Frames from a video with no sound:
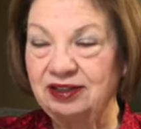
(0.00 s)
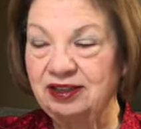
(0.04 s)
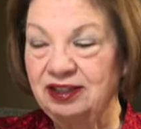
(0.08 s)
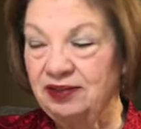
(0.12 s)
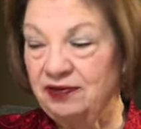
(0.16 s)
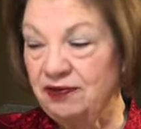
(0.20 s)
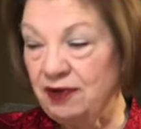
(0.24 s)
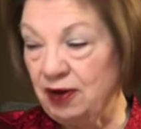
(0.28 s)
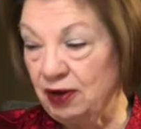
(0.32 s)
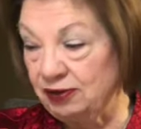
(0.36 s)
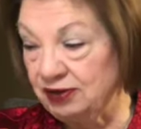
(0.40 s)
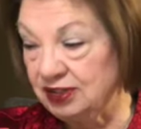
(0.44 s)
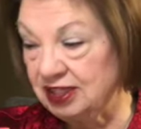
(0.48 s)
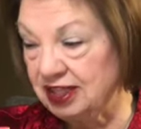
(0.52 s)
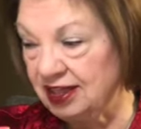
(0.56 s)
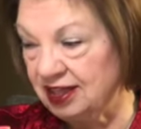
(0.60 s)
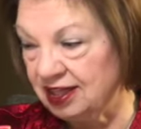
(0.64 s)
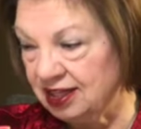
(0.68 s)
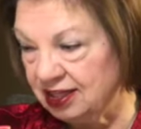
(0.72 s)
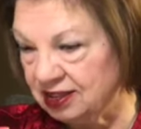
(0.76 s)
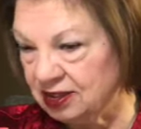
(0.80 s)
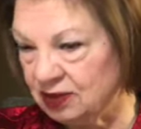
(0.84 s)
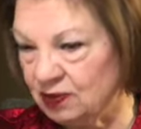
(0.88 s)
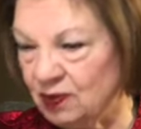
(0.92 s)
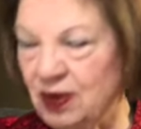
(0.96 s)
devote to
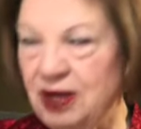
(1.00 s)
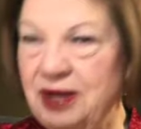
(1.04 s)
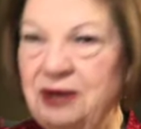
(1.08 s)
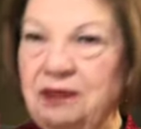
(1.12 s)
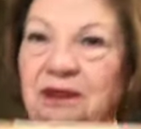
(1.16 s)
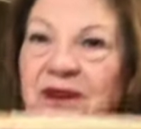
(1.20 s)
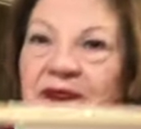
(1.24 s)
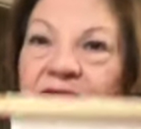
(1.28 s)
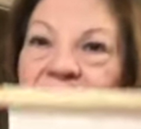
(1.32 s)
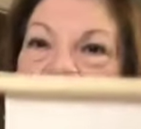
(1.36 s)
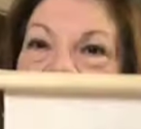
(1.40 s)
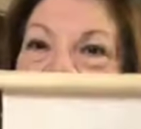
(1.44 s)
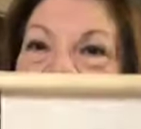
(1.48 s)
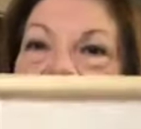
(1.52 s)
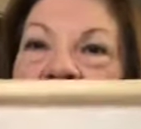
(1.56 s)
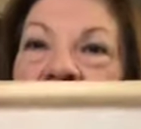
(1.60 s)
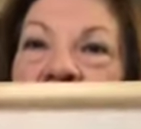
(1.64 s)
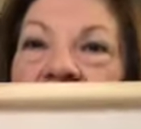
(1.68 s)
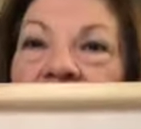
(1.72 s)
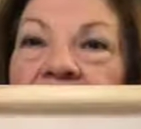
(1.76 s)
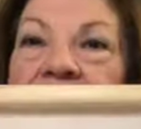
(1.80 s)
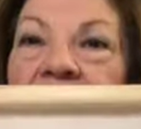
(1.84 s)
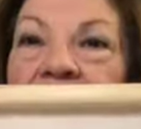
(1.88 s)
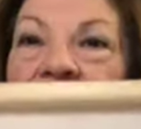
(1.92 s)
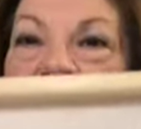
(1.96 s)
this one.
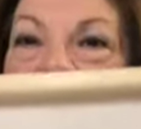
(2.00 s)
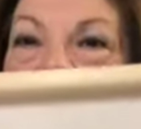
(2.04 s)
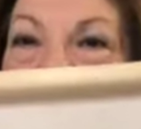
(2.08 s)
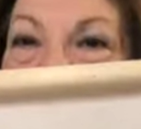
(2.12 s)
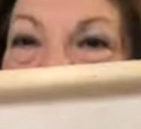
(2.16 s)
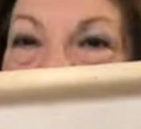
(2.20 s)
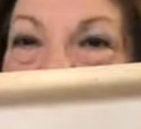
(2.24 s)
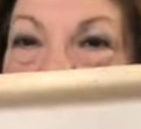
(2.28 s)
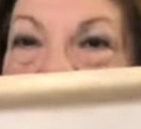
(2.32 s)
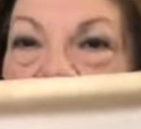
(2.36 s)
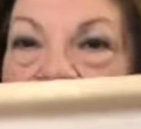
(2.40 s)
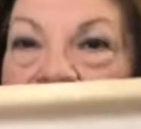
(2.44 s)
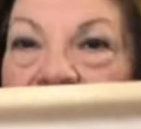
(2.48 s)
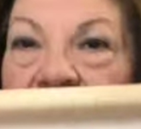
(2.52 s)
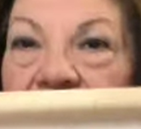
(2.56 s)
So I